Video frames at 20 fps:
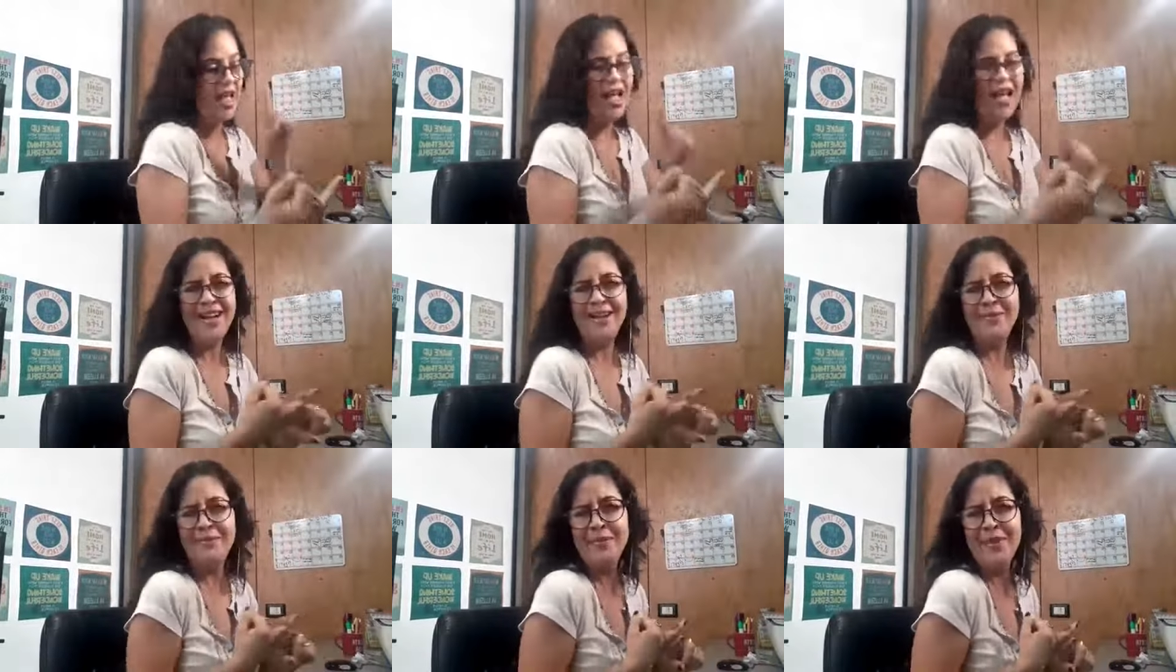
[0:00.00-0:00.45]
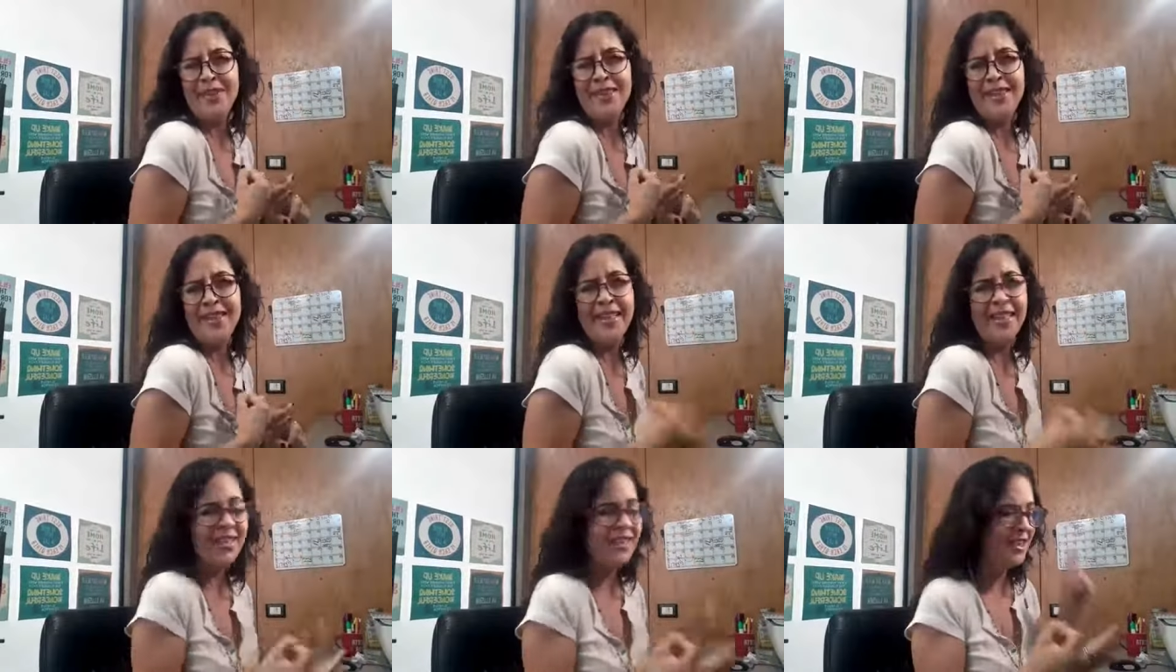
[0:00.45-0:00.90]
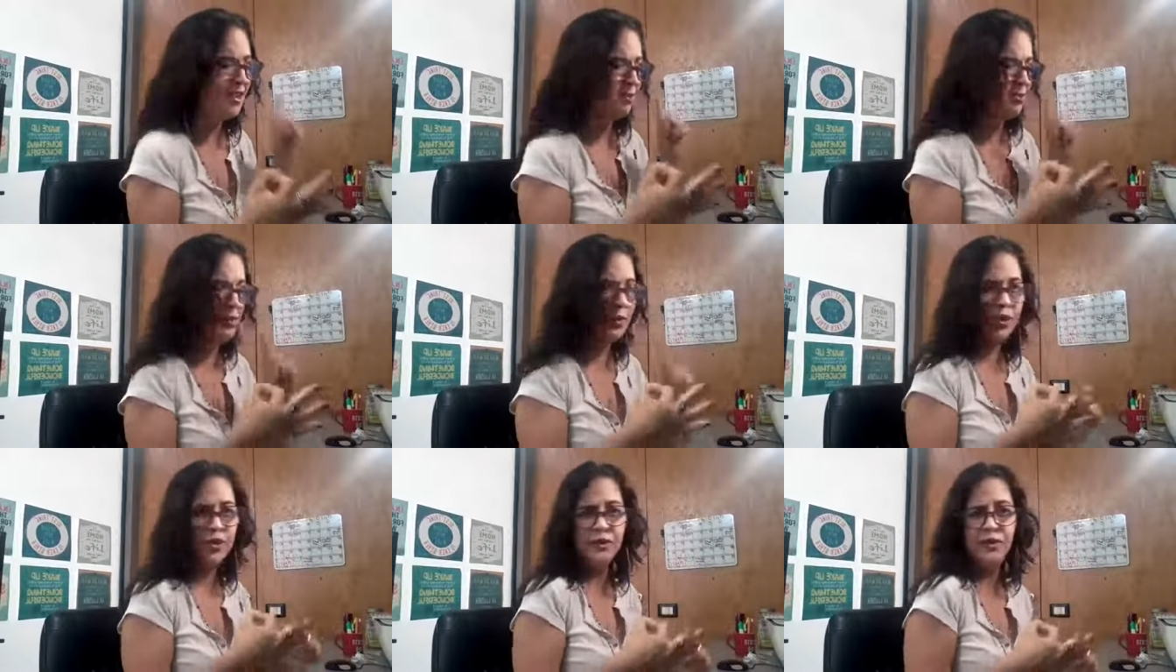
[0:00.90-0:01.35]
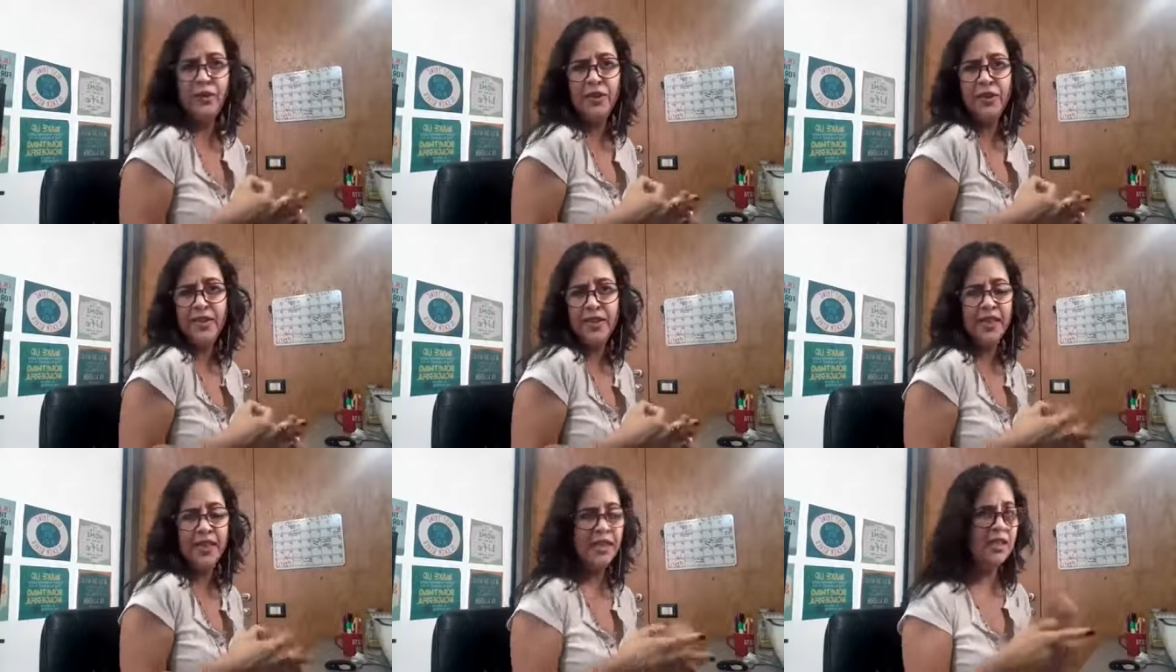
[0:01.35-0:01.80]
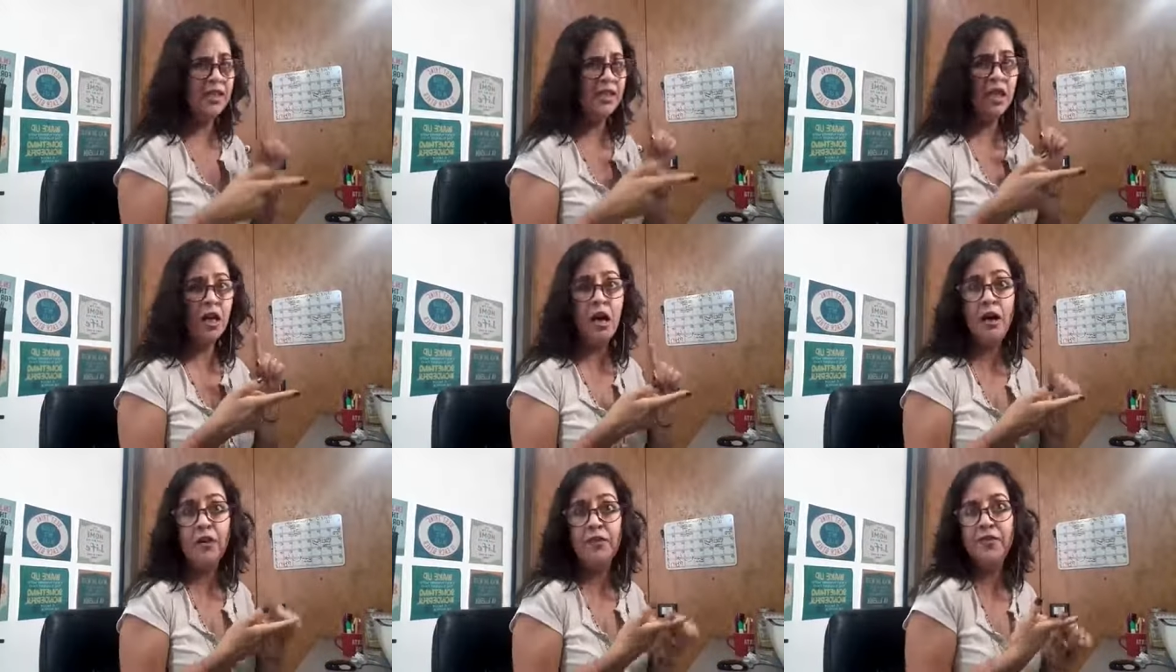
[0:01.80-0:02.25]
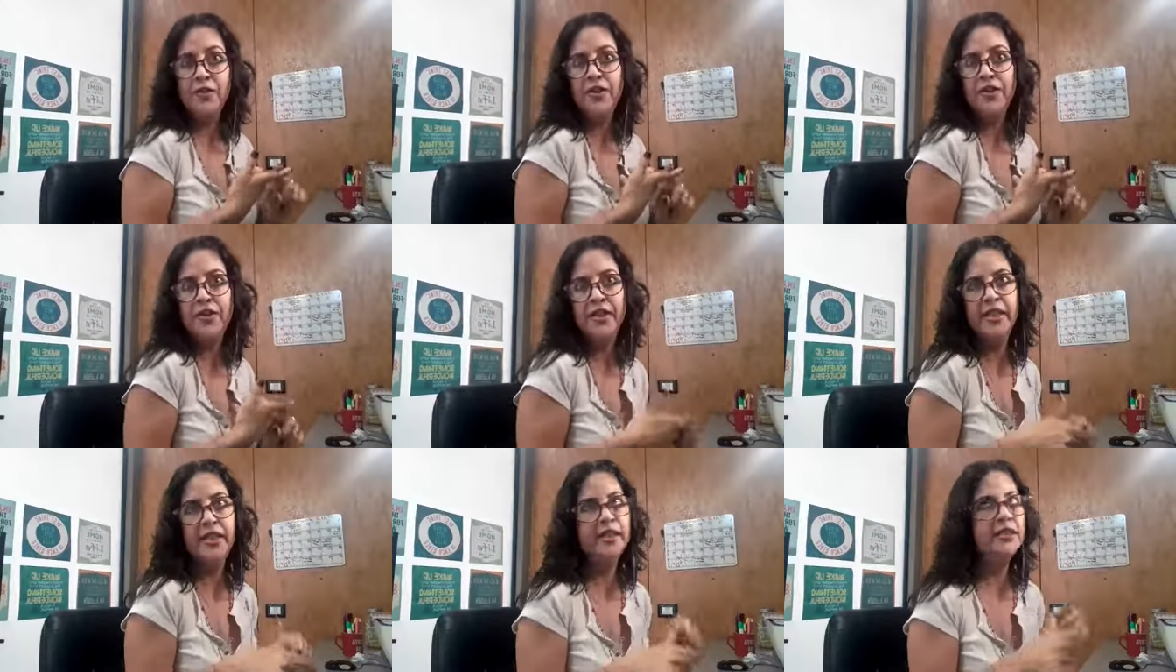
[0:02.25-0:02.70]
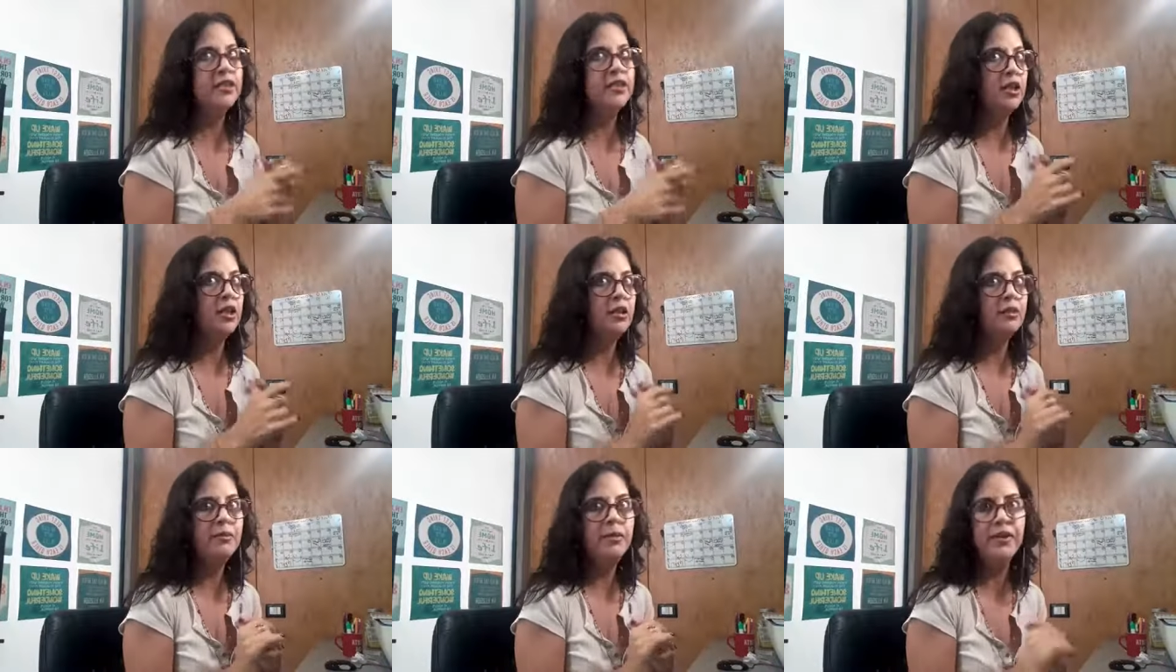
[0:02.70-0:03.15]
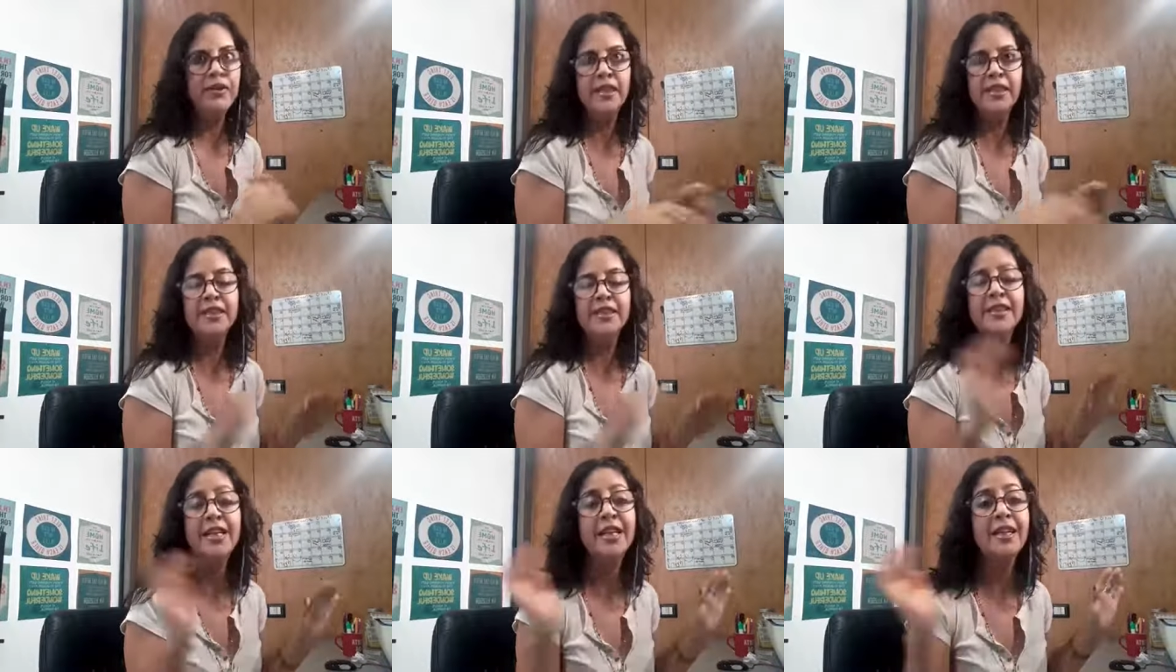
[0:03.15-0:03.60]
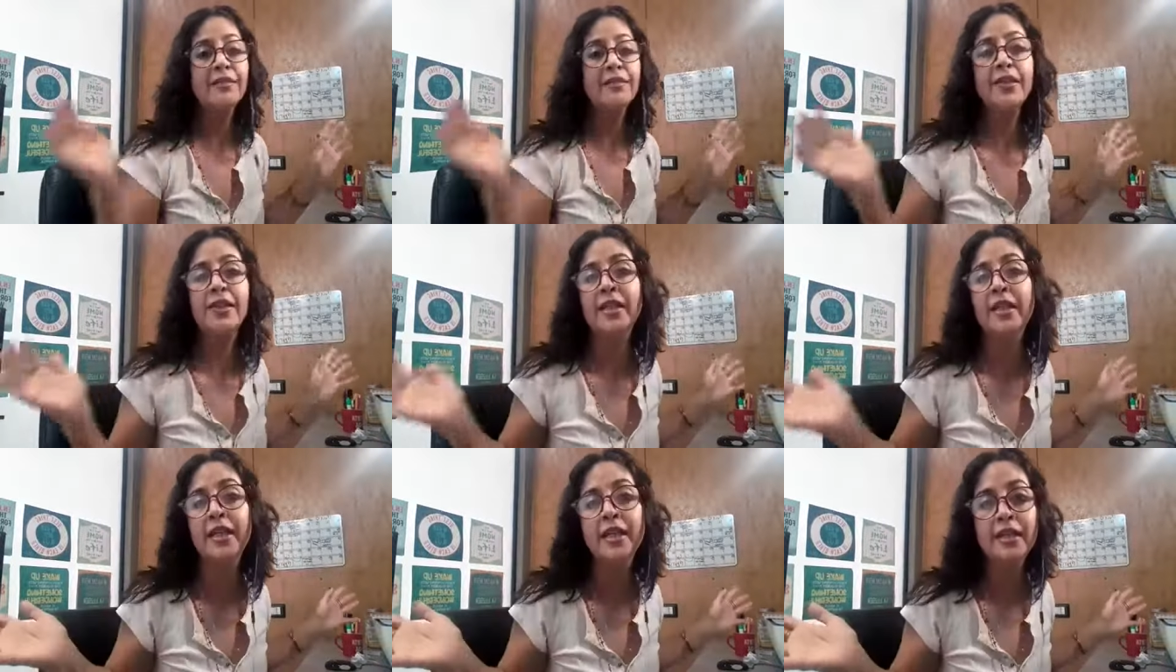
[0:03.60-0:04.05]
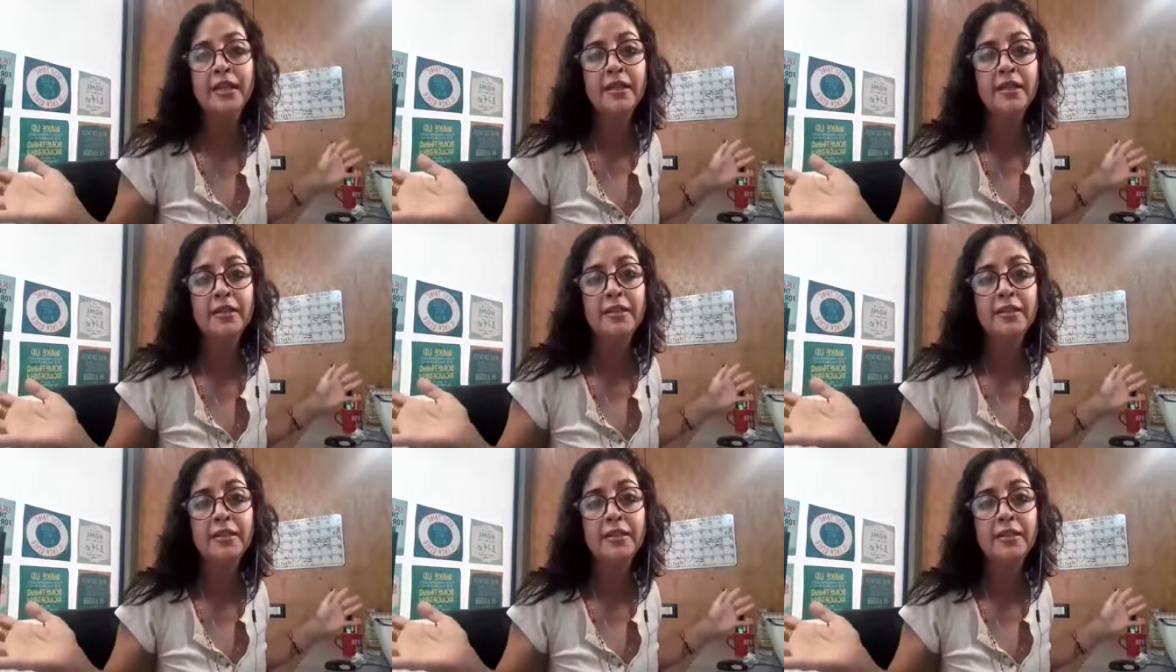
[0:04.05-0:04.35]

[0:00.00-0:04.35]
happy things, beautiful things, awful things, terrible things, everything